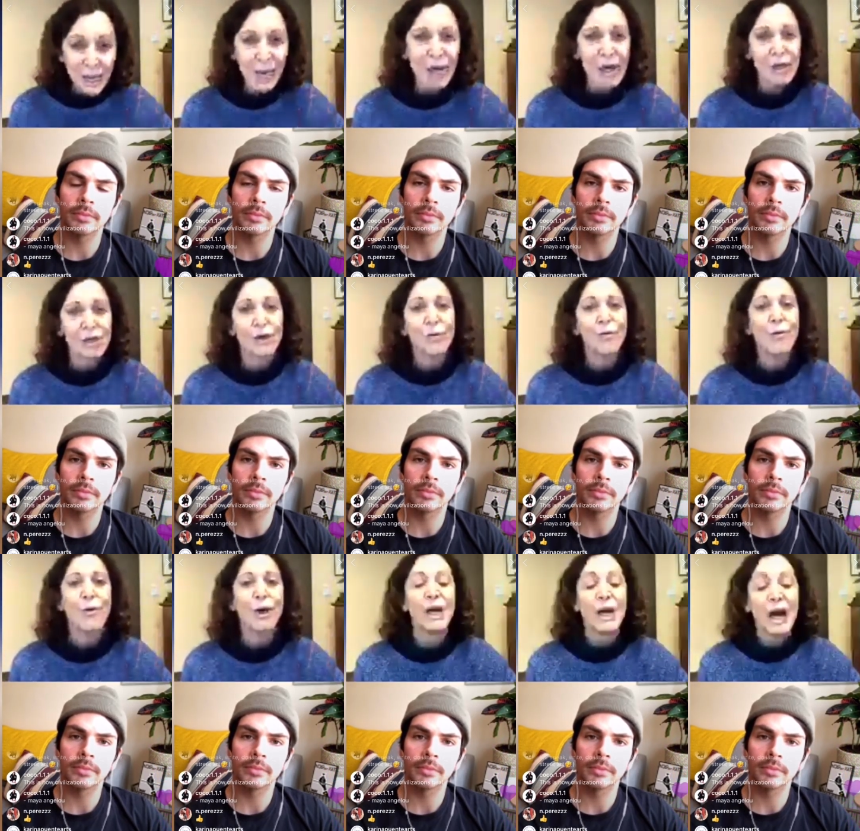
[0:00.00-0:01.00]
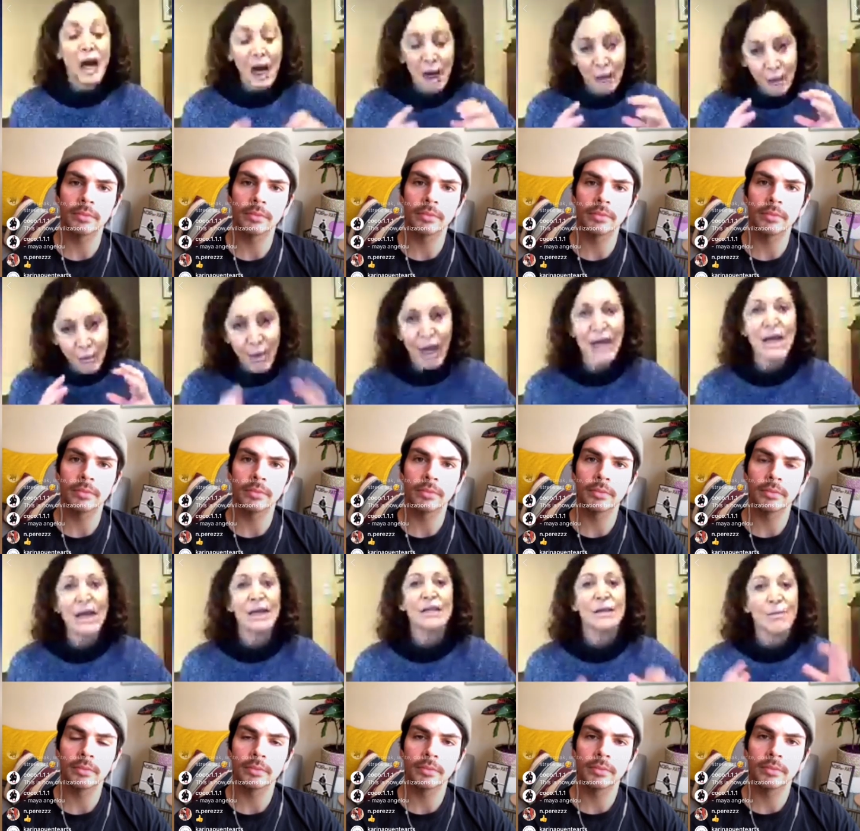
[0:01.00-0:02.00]
Speaker 1: us on point, and reminding us
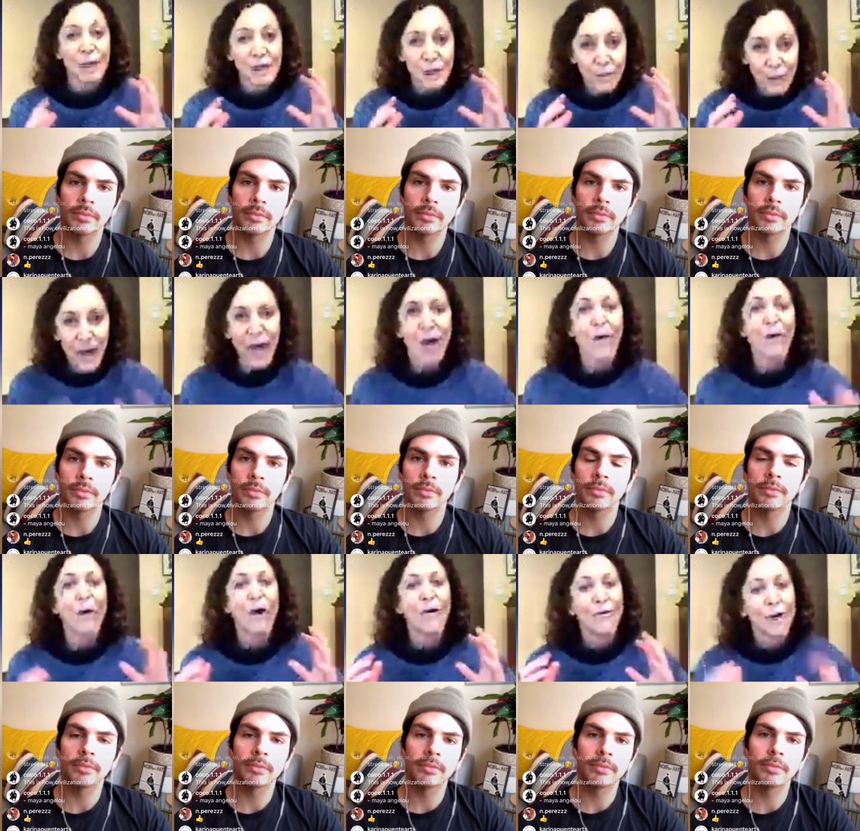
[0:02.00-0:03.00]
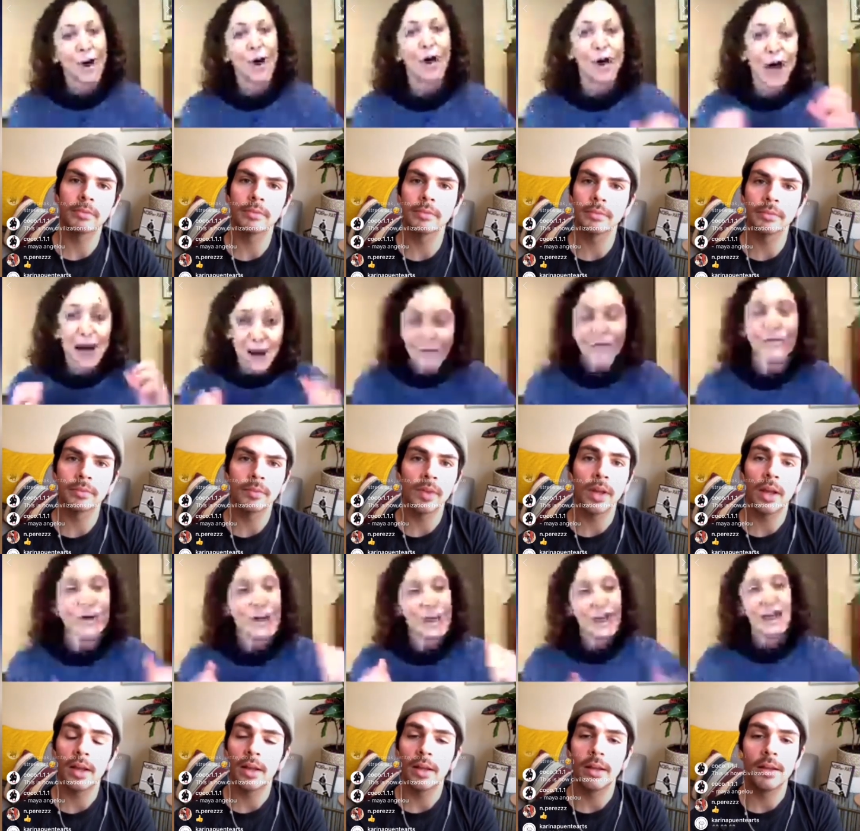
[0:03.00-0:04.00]
about the power of art every
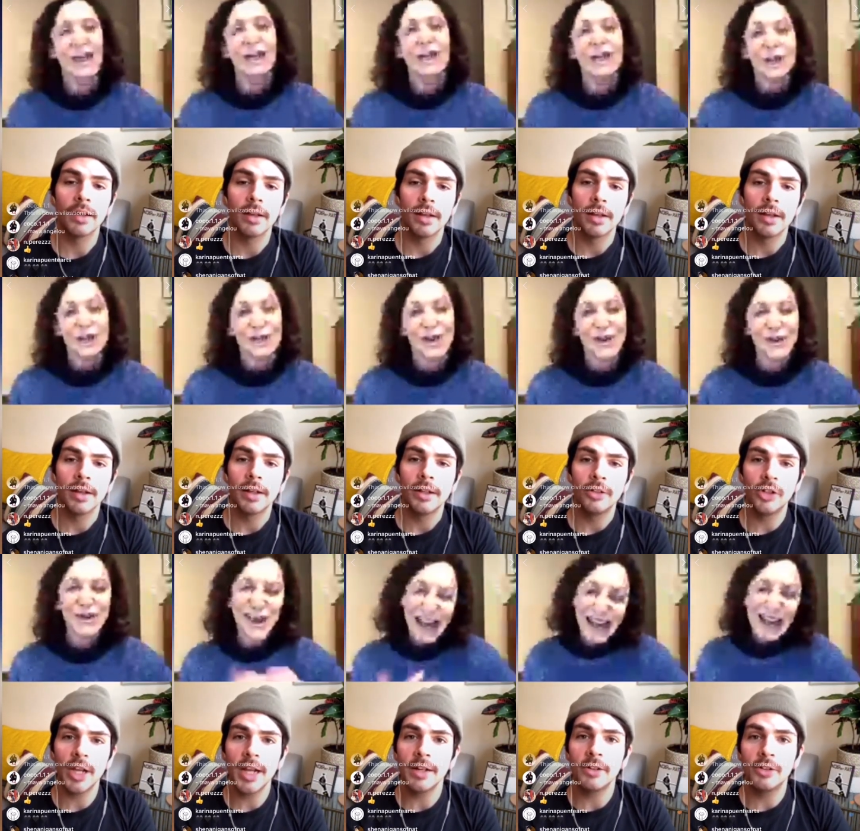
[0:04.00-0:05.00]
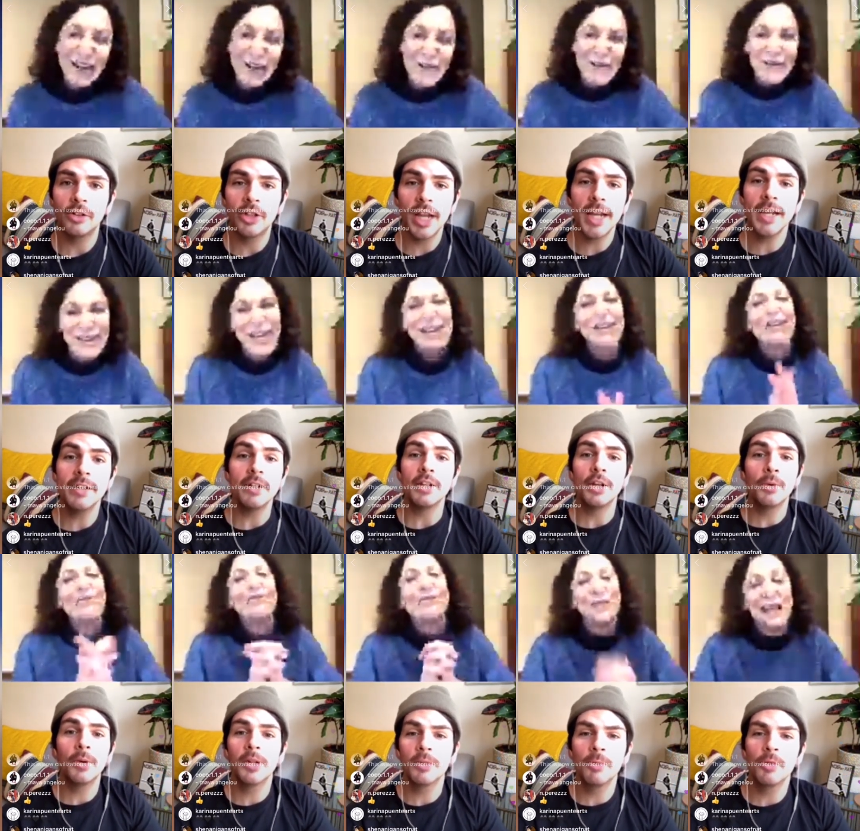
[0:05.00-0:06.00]
day. So Jane, thank you. Jane, thank you're you. one of the most
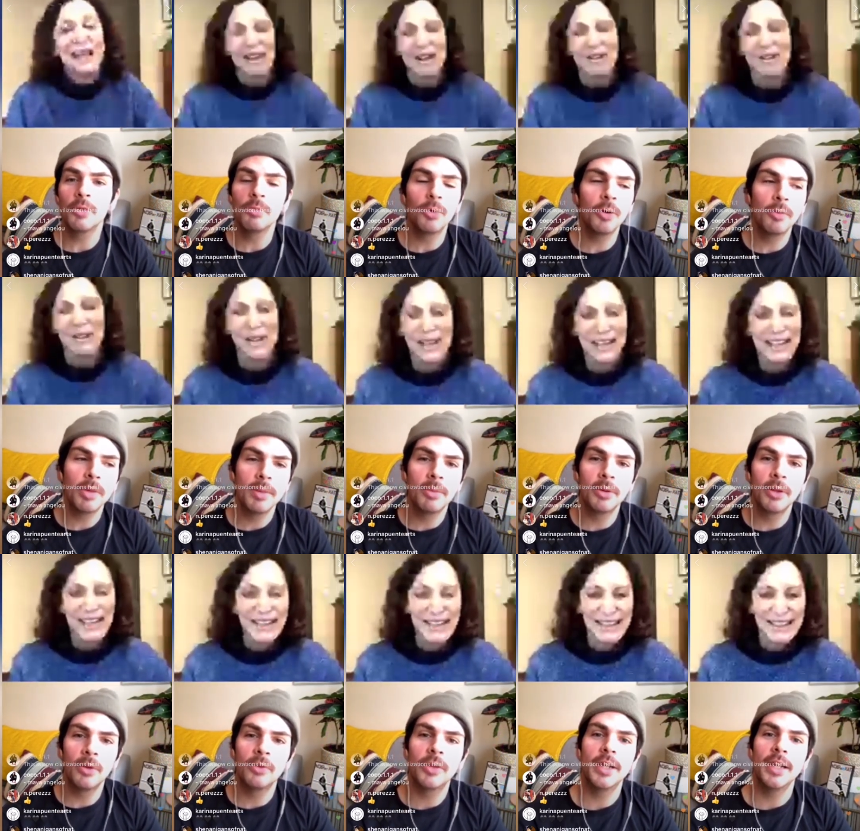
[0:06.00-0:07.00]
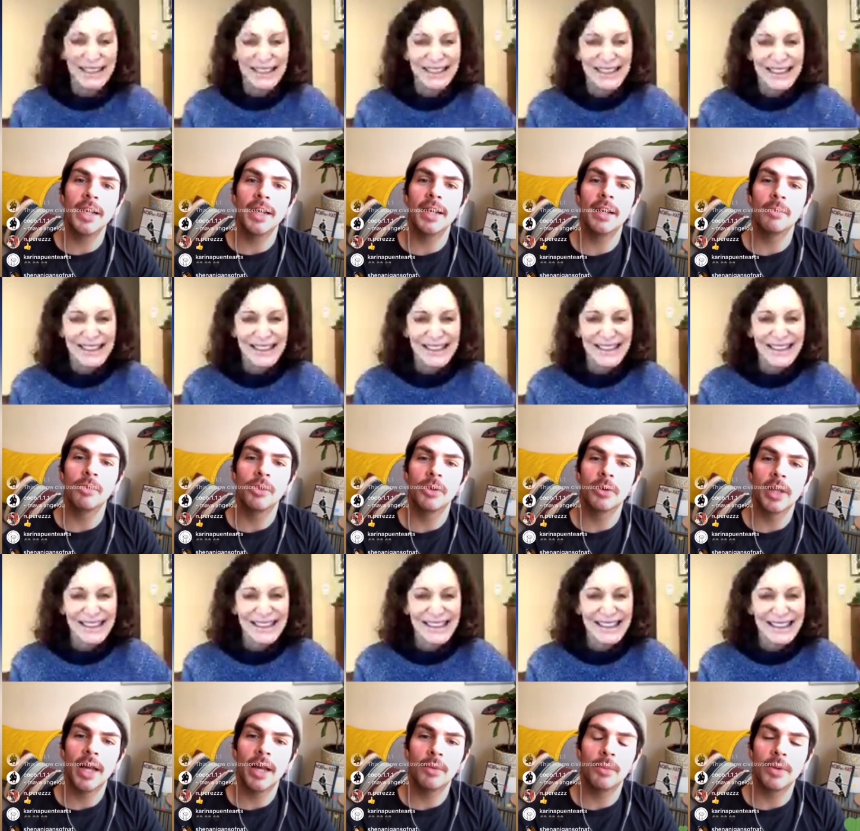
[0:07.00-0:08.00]
Speaker 2: important people in the whole city, and I'm so glad
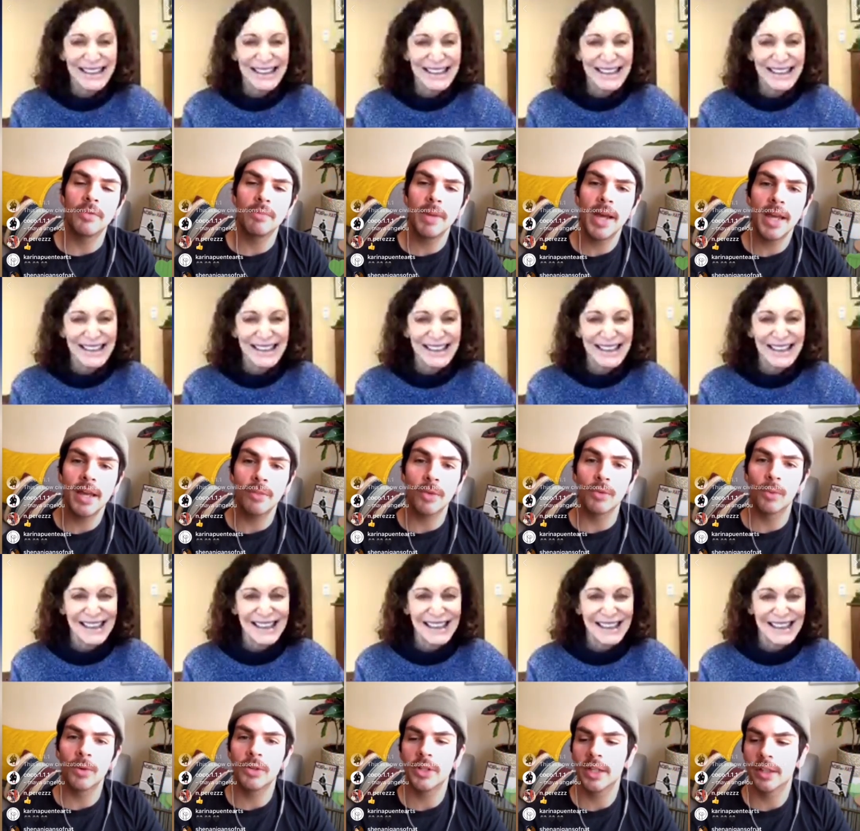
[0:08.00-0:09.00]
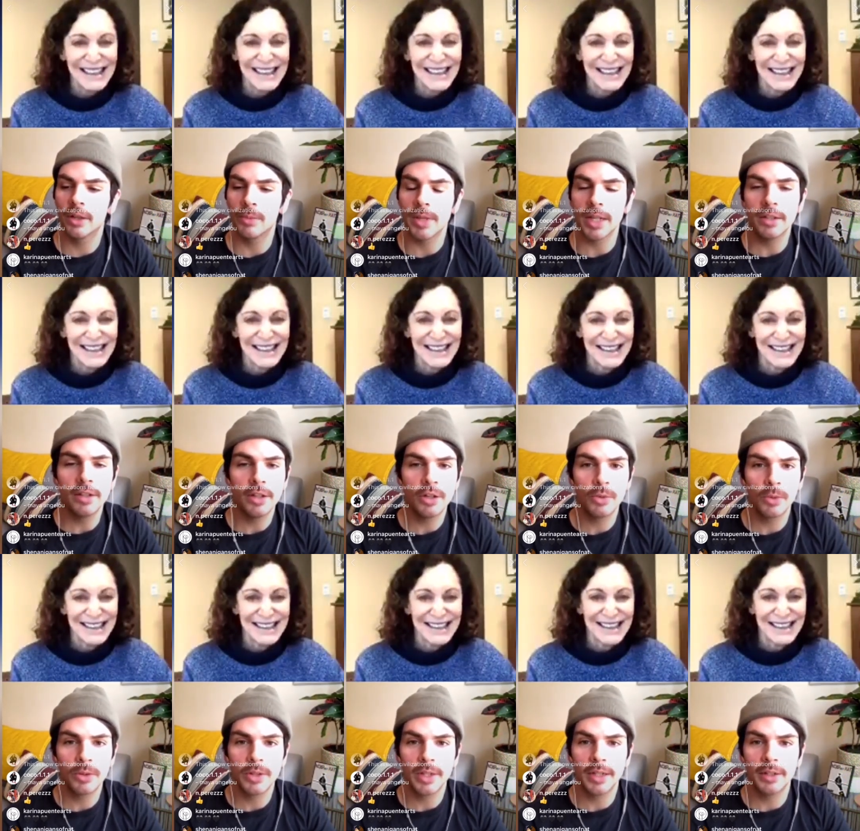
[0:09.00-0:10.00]
we've met and we've worked together and we continue to work together.
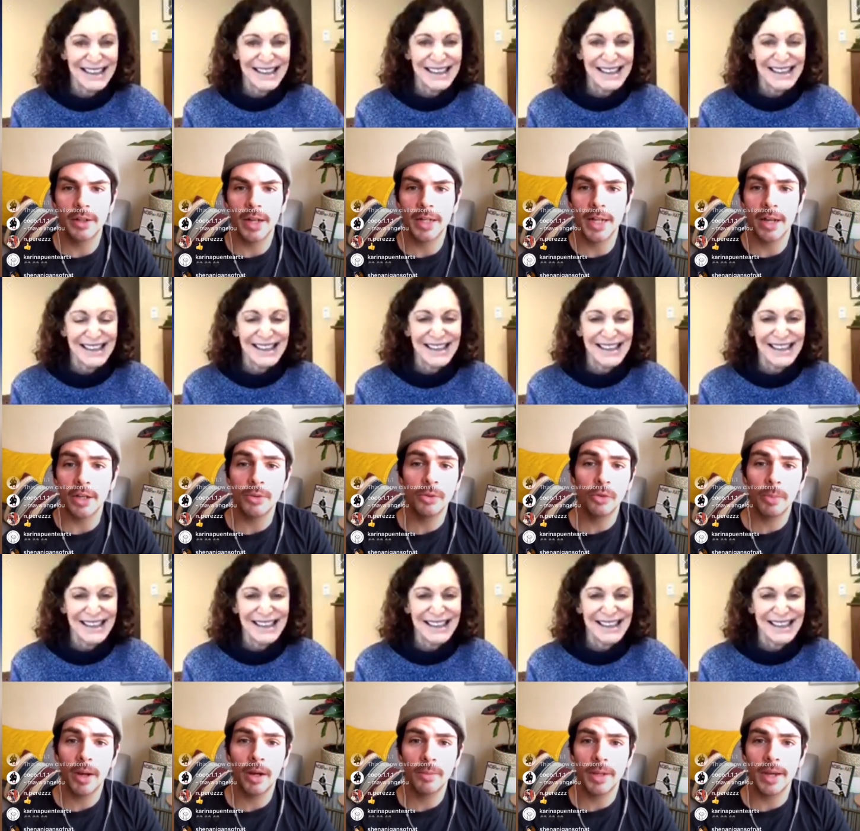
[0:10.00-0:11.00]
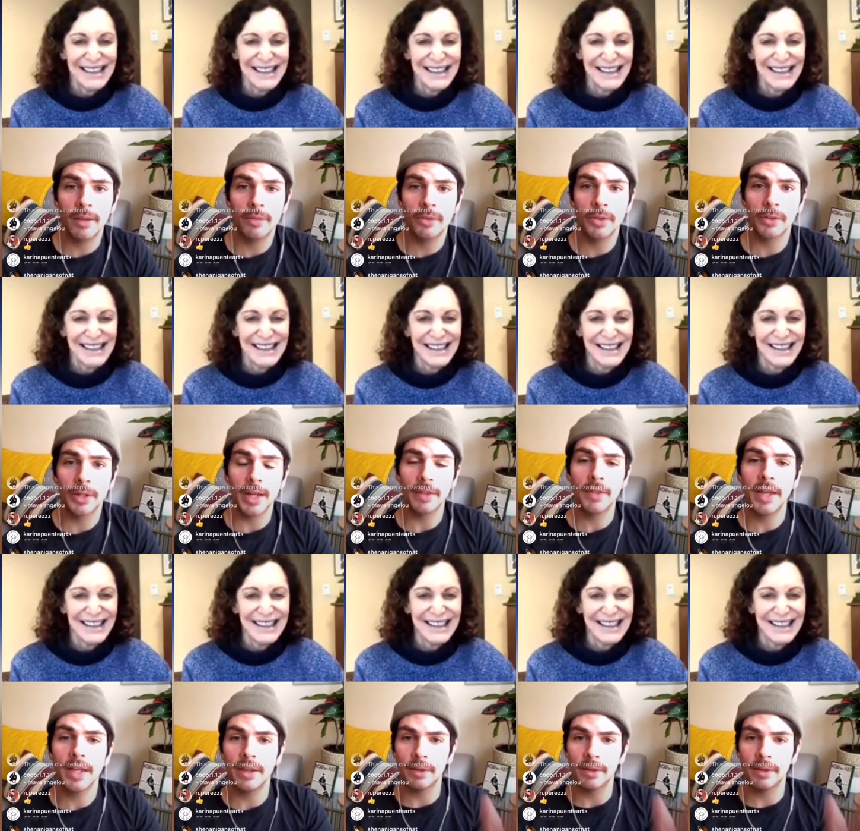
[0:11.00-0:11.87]
And yeah, you inspire me every single day. Thank you.